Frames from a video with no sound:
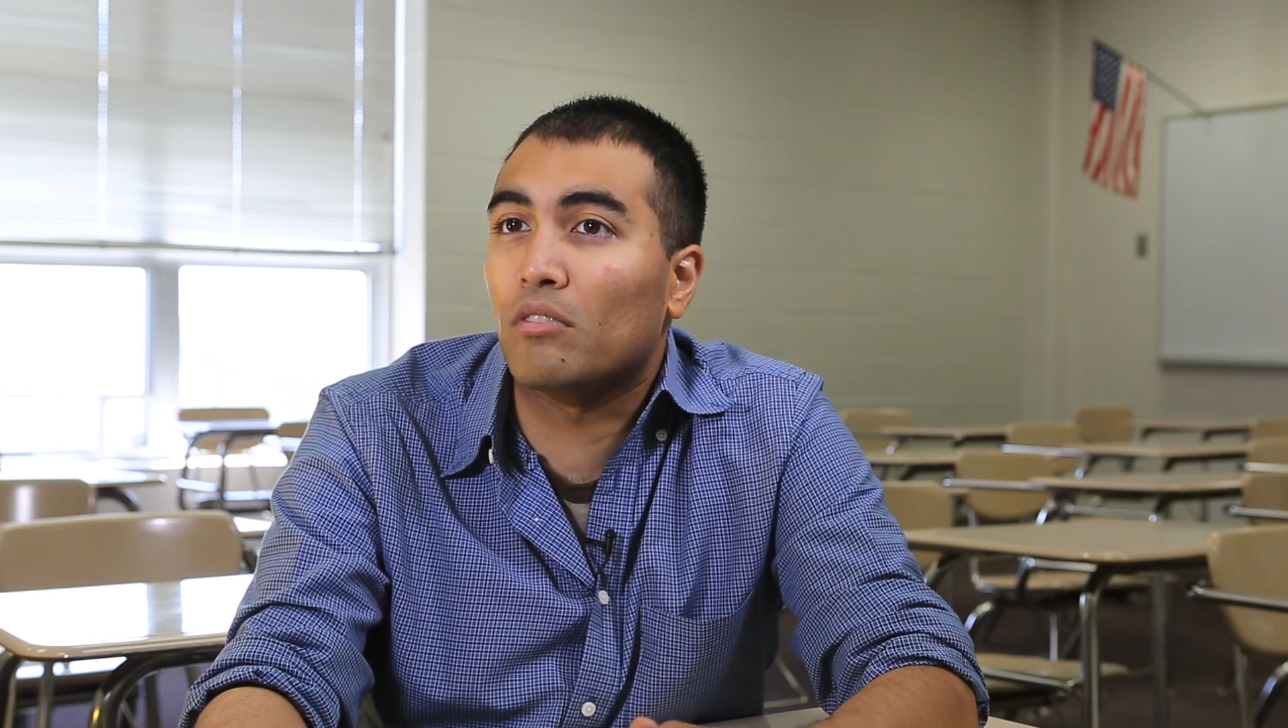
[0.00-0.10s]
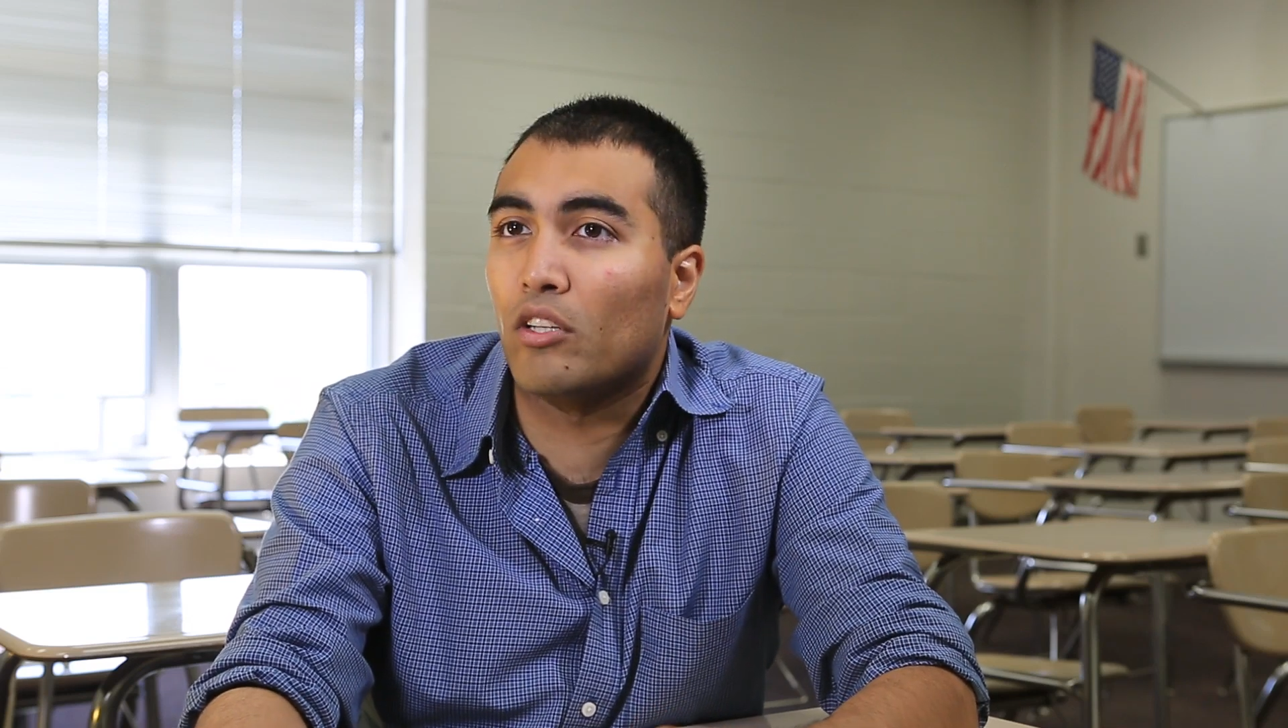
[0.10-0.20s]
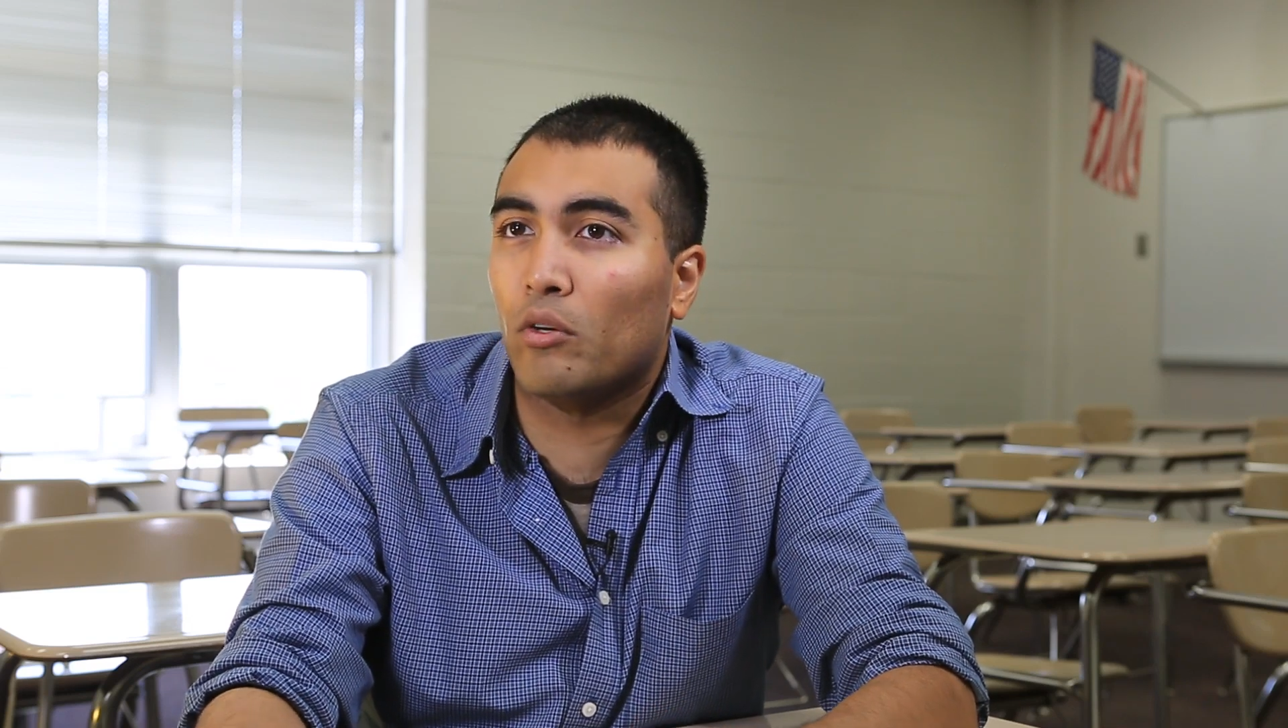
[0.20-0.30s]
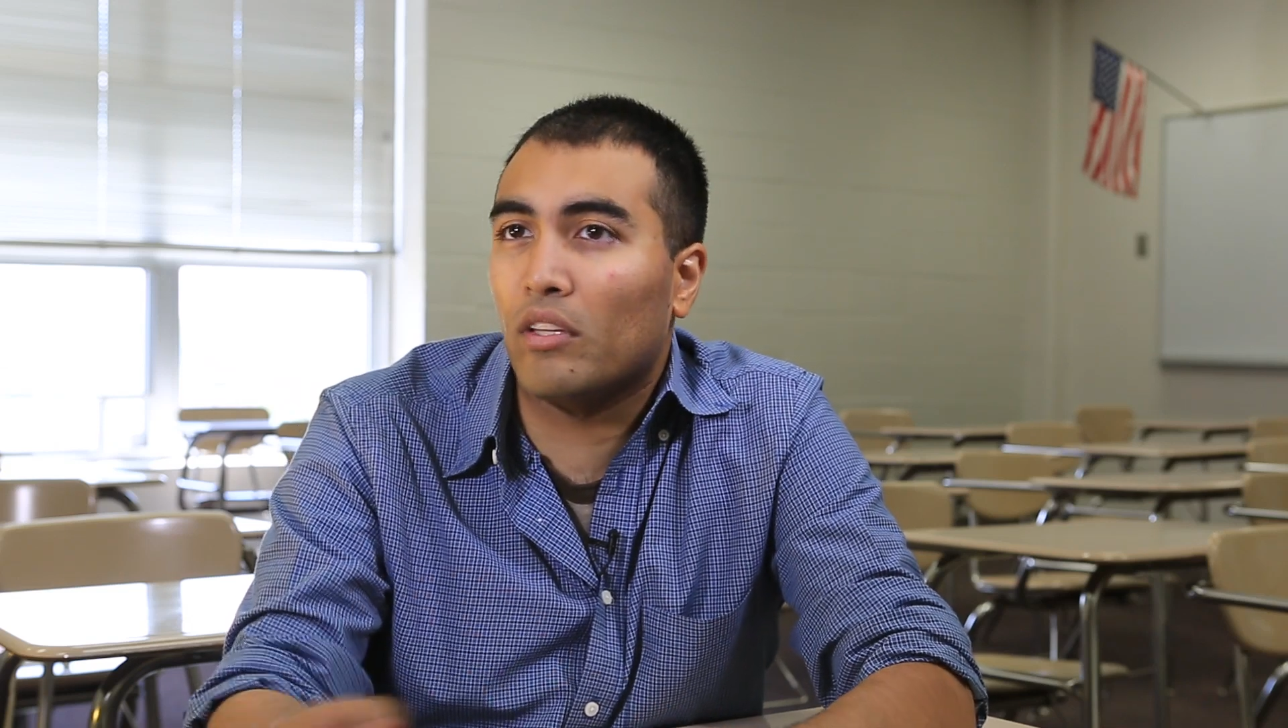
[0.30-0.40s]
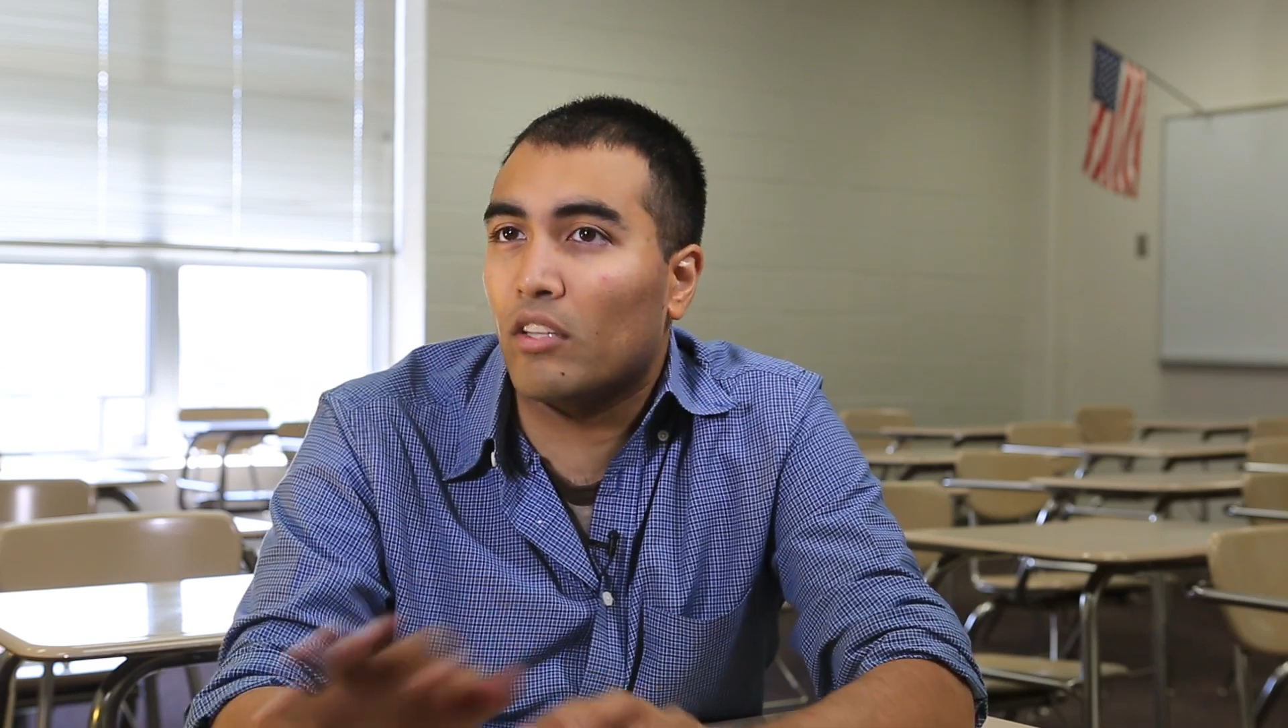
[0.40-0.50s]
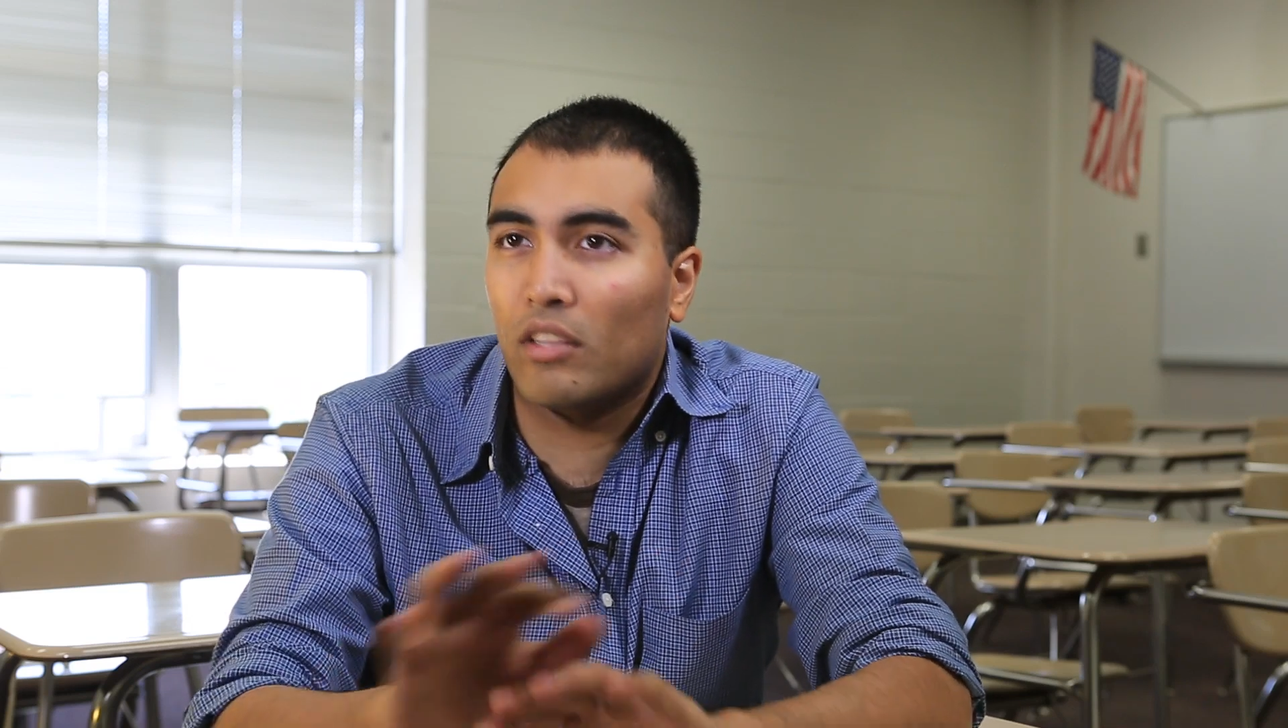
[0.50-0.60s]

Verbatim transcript: You know, you,